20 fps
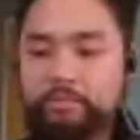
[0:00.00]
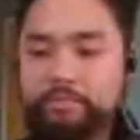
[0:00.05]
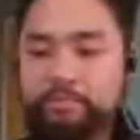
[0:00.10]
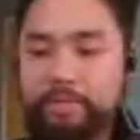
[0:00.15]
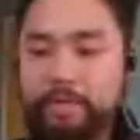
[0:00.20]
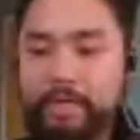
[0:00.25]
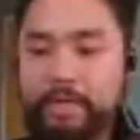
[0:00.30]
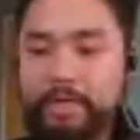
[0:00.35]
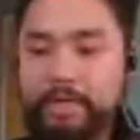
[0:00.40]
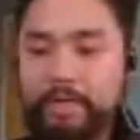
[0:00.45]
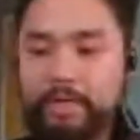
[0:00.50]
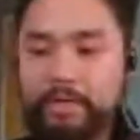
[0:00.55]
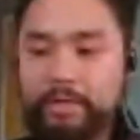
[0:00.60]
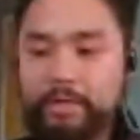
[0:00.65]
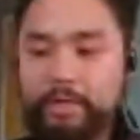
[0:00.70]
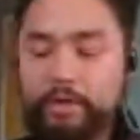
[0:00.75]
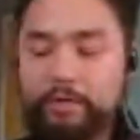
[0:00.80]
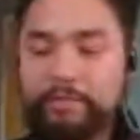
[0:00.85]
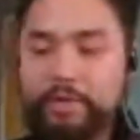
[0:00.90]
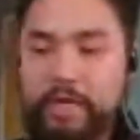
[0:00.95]
But
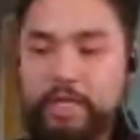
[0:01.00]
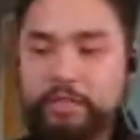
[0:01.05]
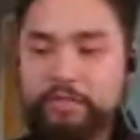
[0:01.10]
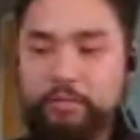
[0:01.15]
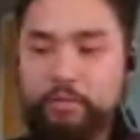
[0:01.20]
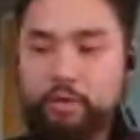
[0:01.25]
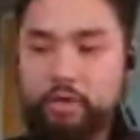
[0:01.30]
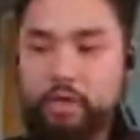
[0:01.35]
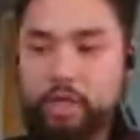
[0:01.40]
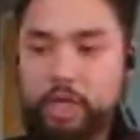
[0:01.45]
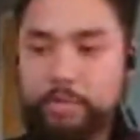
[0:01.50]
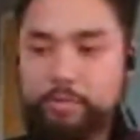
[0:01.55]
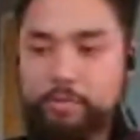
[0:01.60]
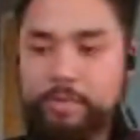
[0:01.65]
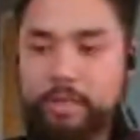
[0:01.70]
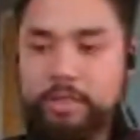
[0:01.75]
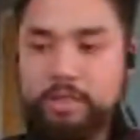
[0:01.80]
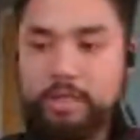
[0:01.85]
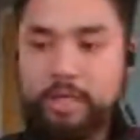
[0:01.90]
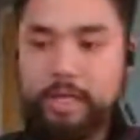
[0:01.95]
fast forward a couple
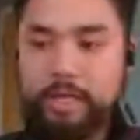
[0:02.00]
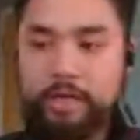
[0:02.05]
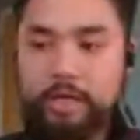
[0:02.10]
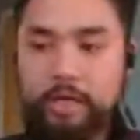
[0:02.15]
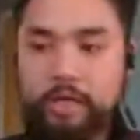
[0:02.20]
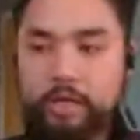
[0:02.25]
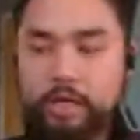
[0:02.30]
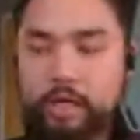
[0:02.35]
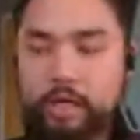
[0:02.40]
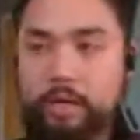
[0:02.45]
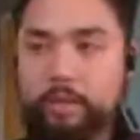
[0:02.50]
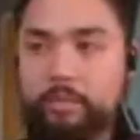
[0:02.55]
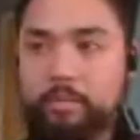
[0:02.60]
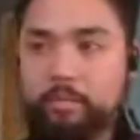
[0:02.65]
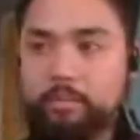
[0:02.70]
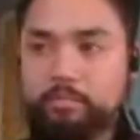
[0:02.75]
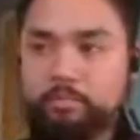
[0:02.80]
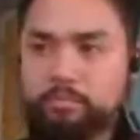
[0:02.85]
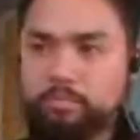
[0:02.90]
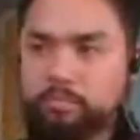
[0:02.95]
months later, I'm